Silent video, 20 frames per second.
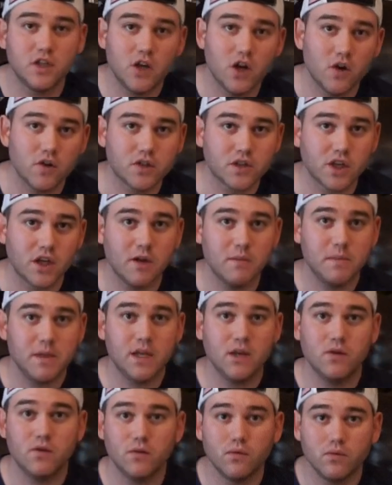know, it's going to
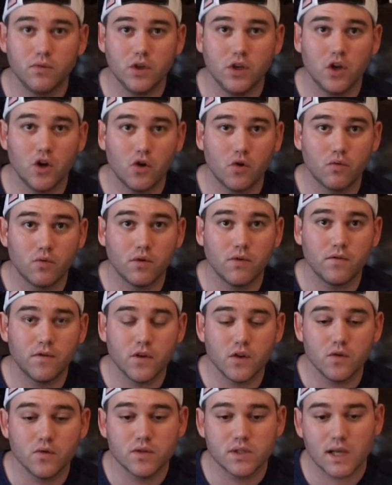be, you know,
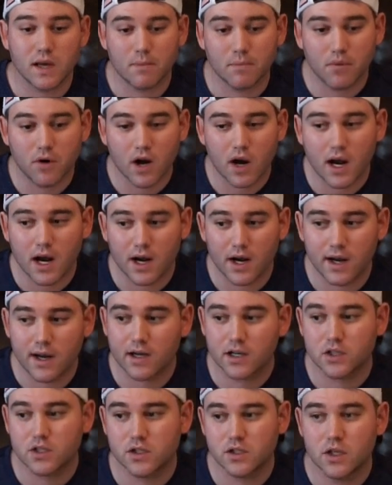reviews on
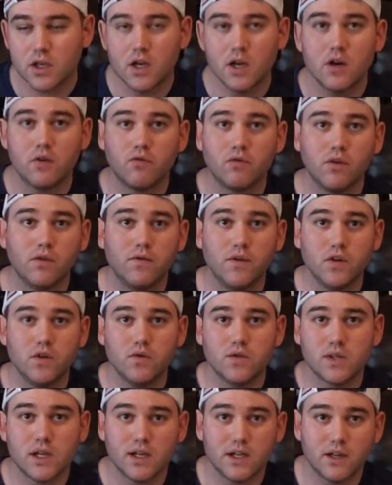products,
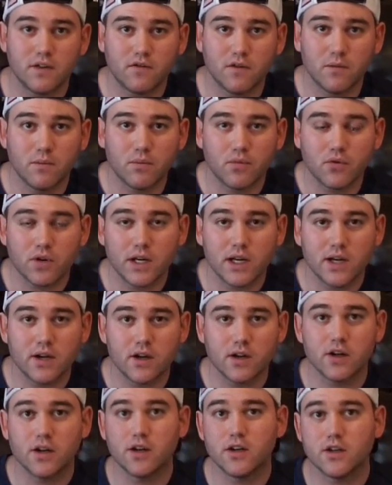reviews on different
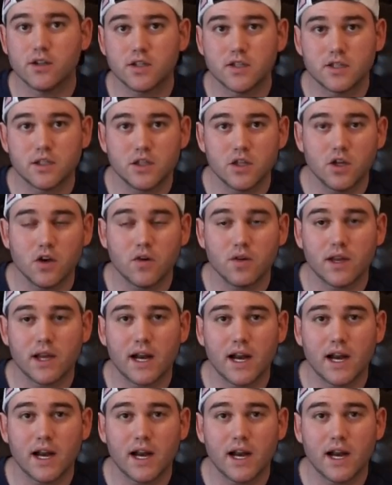breeders, you know, that